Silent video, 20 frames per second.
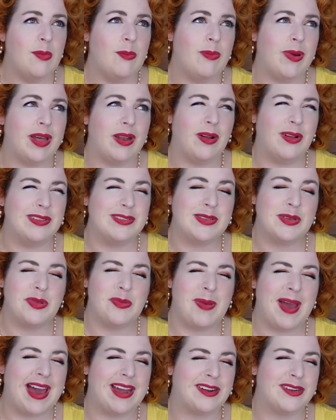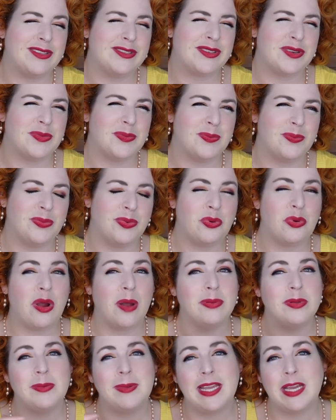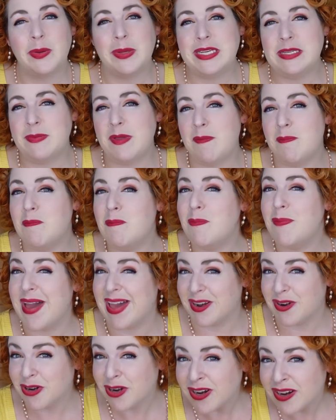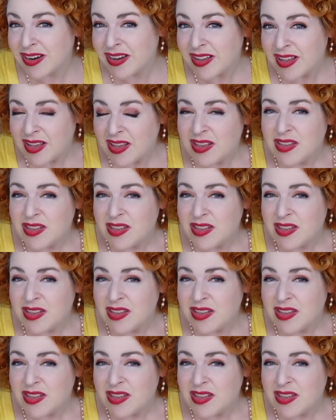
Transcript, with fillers: but also the patterns are probably going to be better